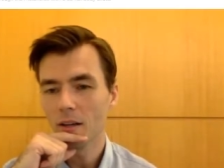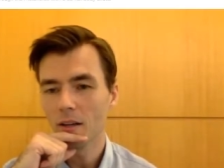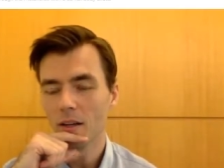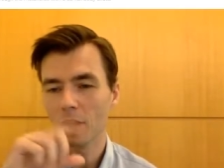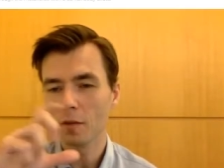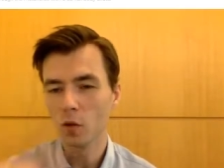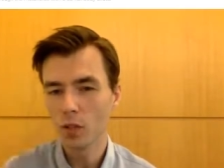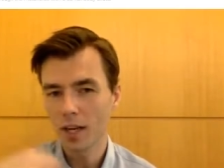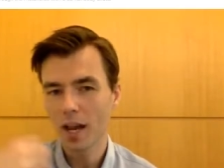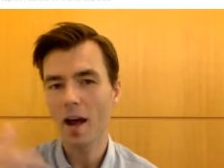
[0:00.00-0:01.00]
Like if you
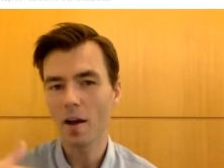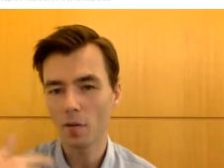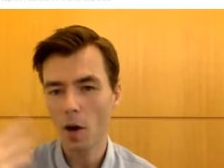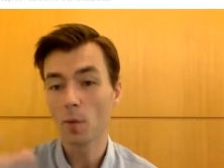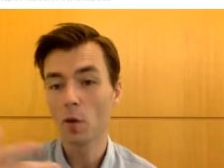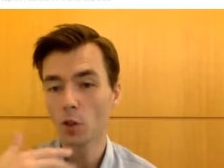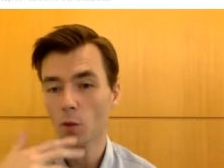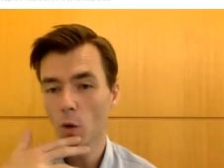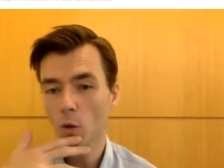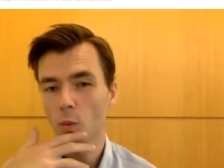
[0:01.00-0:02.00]
can upload
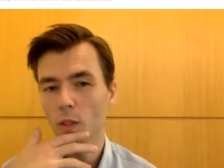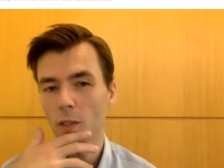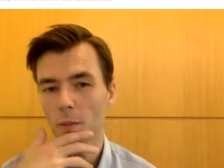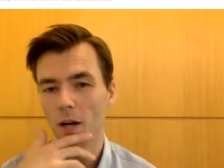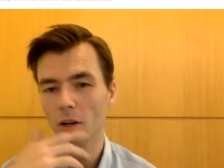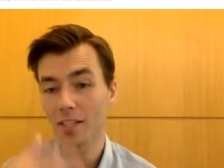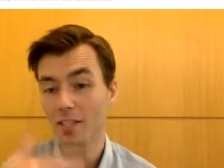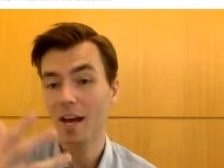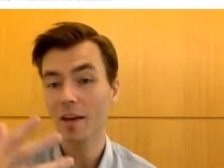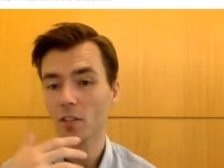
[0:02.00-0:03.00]
your own 3D model as
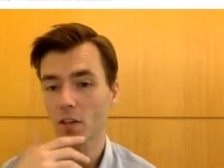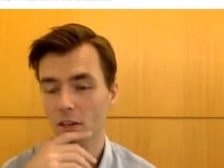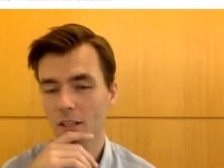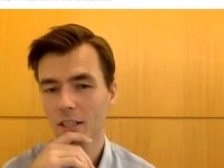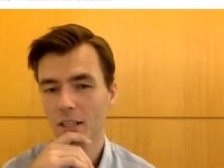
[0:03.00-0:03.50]
an avatar?